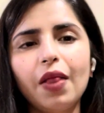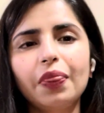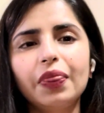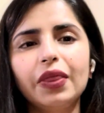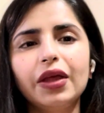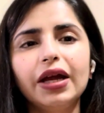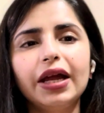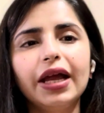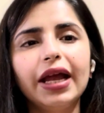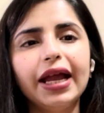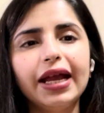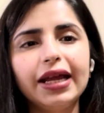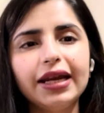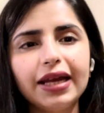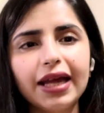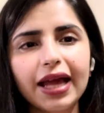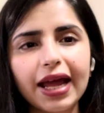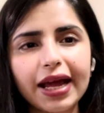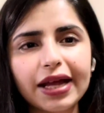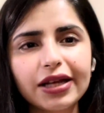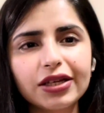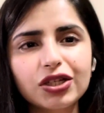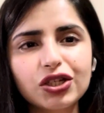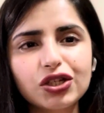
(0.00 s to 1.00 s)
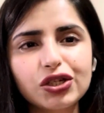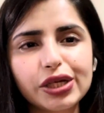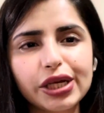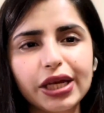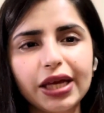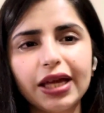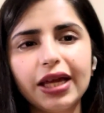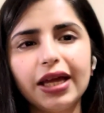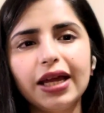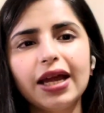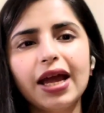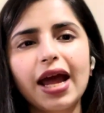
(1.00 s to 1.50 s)
the
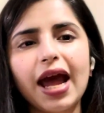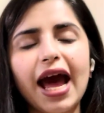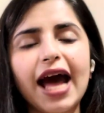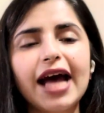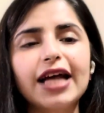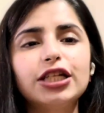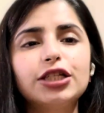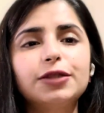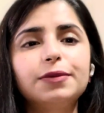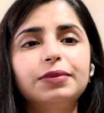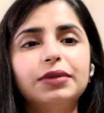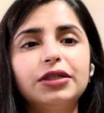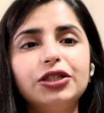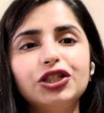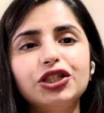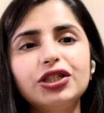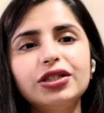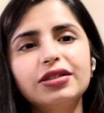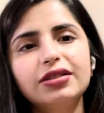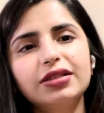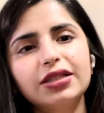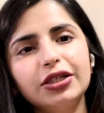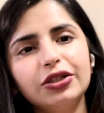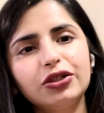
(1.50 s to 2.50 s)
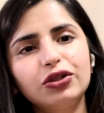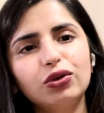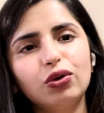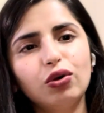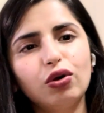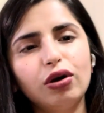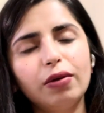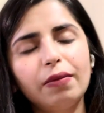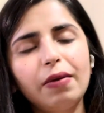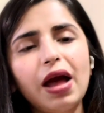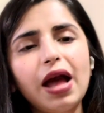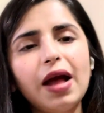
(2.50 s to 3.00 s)
ADHD, Asperger
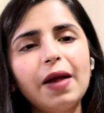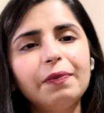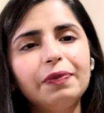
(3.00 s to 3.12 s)
syndrome,